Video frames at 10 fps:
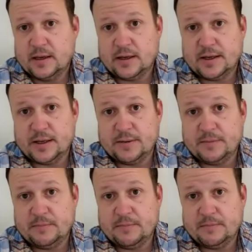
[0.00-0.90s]

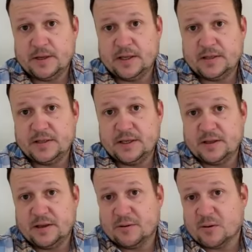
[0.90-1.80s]

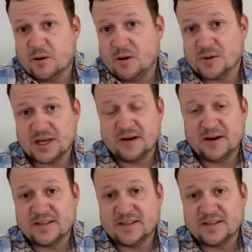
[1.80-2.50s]
They're all retiring